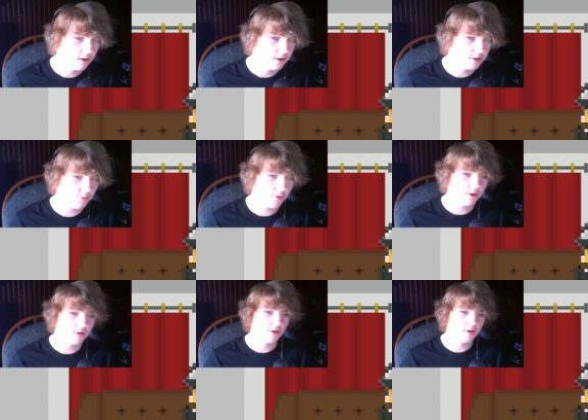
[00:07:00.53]
There's no point
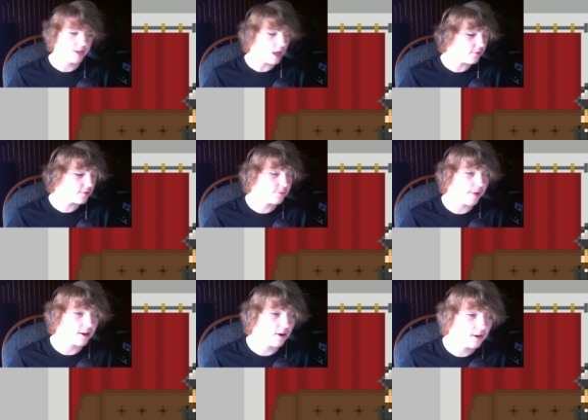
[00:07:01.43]
in turning the television
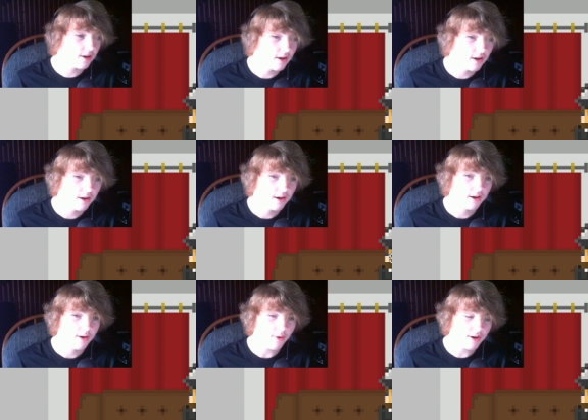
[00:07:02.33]
back on.
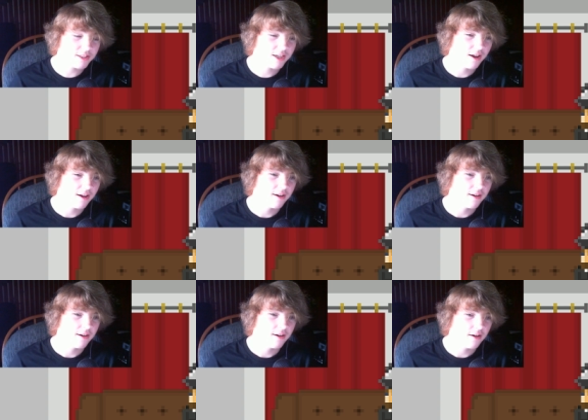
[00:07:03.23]
What?
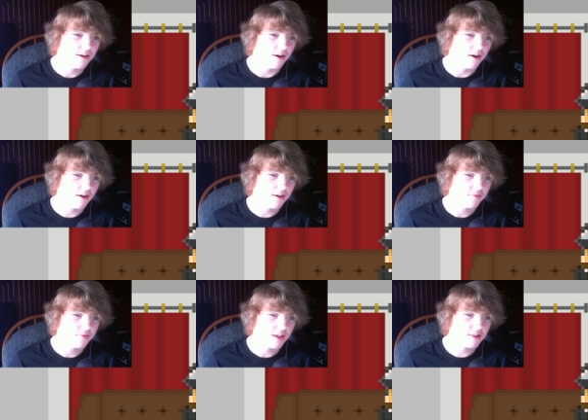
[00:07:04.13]
Aw.
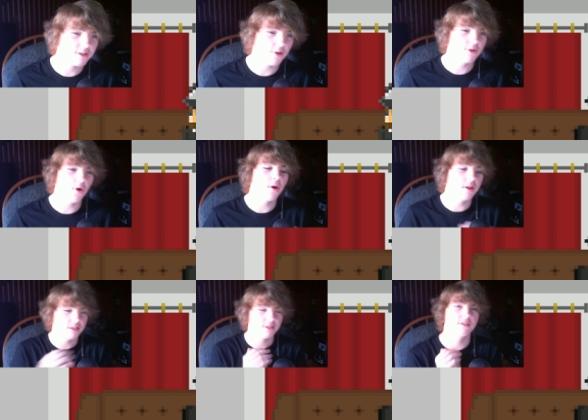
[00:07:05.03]
Now there's no
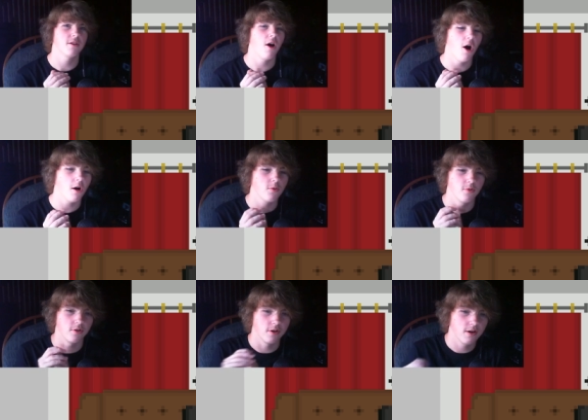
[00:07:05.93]
noise. It's just
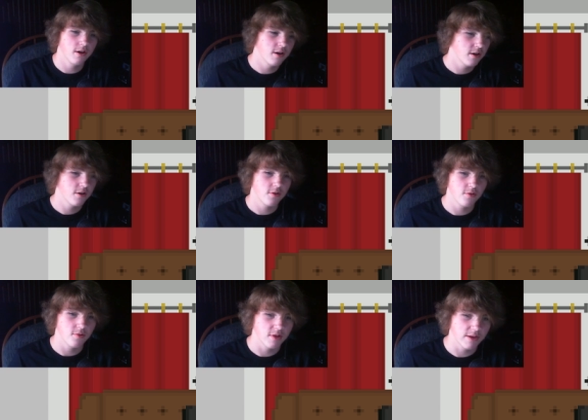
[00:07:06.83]
awkward.
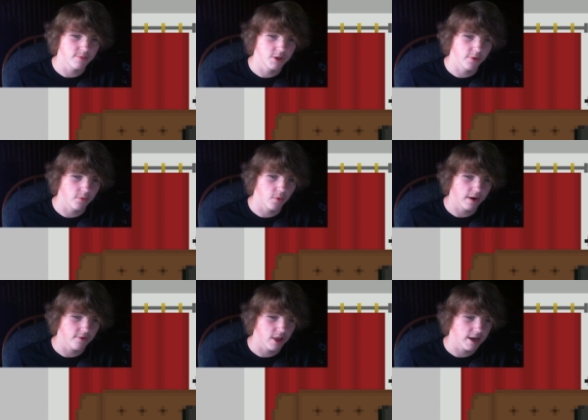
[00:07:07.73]
With him doing
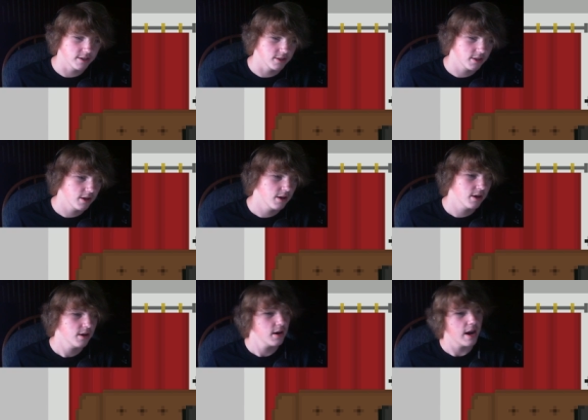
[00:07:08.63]
whatever that is.
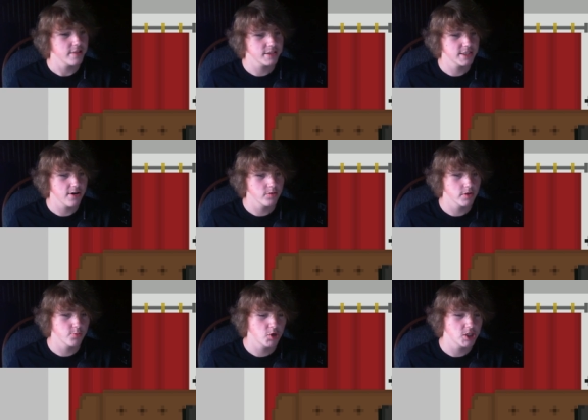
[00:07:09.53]
I think Darren
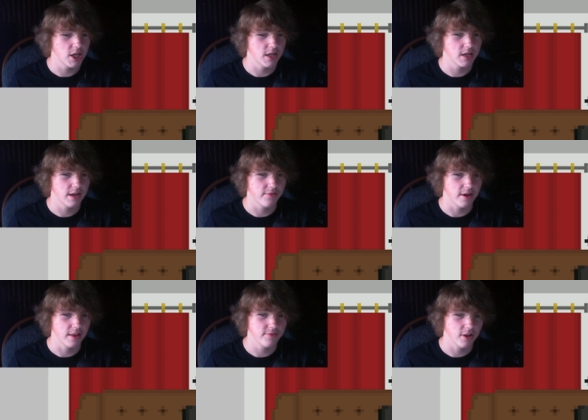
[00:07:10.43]
would appreciate it if I
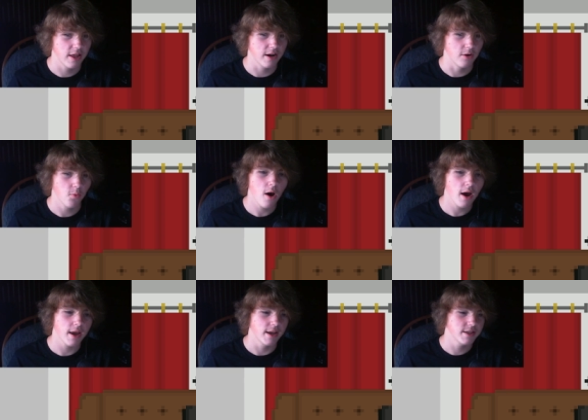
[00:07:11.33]
left the light on.
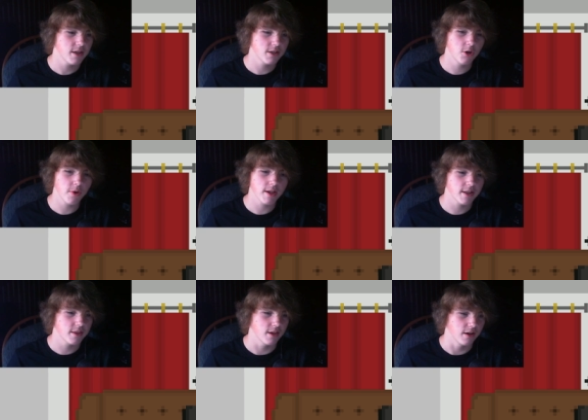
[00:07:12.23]
Why? He's not doing
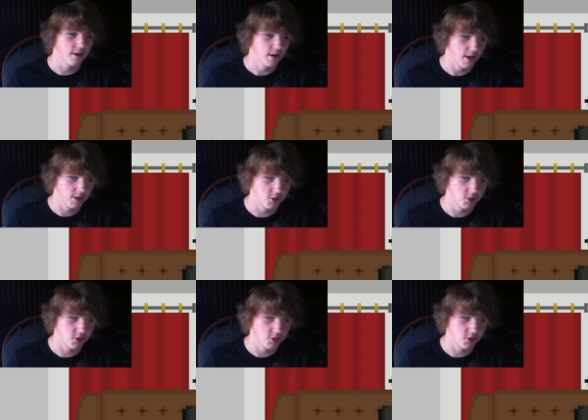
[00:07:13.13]
anything. I